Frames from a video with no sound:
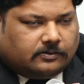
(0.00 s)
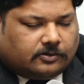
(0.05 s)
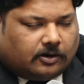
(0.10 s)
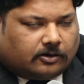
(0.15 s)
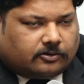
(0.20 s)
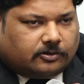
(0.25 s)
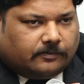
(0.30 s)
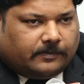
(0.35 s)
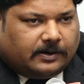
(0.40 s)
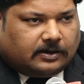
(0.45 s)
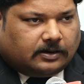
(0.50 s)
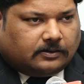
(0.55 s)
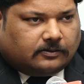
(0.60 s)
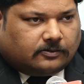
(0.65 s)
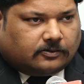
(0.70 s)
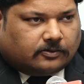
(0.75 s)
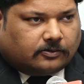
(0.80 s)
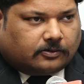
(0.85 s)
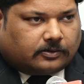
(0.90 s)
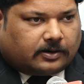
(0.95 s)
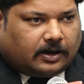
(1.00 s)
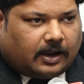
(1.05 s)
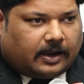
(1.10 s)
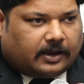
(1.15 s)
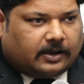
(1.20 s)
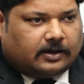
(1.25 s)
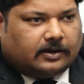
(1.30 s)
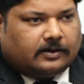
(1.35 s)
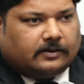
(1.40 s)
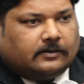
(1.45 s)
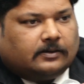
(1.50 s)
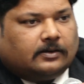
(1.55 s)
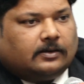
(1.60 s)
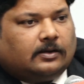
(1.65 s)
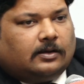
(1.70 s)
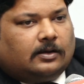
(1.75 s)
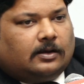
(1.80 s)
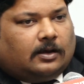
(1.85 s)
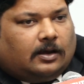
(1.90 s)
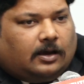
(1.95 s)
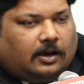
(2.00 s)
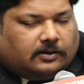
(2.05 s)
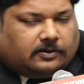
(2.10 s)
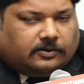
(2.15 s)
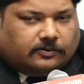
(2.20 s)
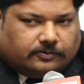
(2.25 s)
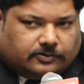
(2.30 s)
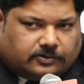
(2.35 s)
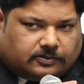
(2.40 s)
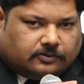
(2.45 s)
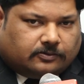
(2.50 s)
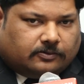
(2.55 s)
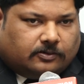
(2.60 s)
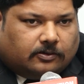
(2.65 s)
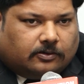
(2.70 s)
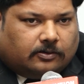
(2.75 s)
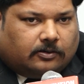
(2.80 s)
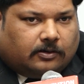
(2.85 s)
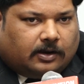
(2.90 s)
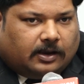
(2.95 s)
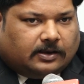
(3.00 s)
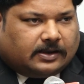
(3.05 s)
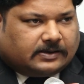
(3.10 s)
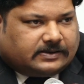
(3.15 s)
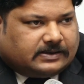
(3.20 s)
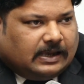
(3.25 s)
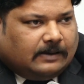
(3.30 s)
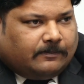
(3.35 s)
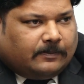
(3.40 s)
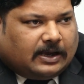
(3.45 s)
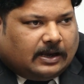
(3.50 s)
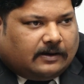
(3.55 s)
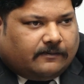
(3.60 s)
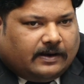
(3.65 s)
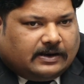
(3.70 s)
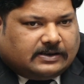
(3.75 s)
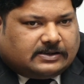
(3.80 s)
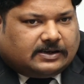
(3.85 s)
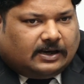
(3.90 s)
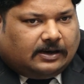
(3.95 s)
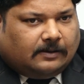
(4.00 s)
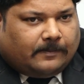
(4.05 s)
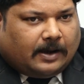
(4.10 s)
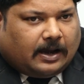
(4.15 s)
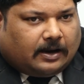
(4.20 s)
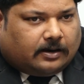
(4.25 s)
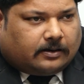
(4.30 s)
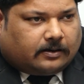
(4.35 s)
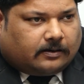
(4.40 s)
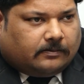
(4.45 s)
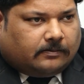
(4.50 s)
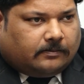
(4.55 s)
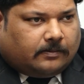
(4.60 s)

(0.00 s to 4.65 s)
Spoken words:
document in court, like it used to go in the same conventional manner,